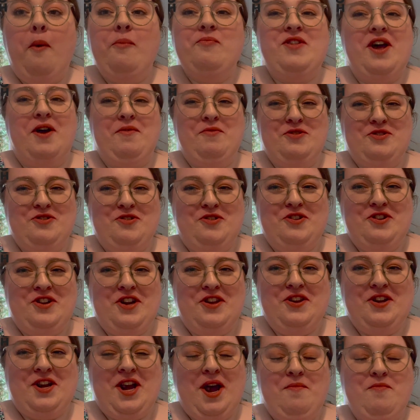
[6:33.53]
Dad was trying to
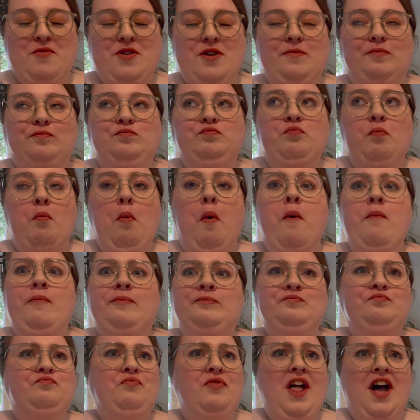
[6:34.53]
take the camera.
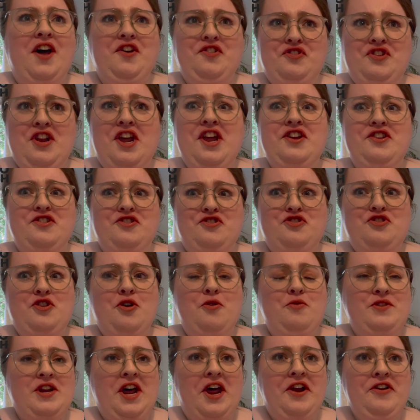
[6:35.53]
That steak is
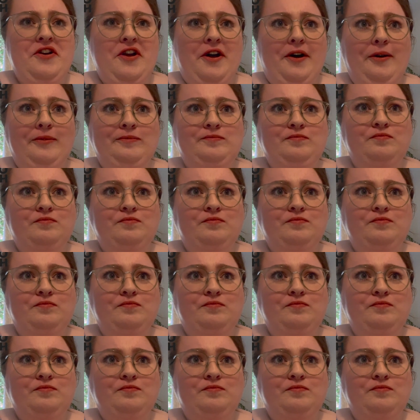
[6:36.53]
so tender.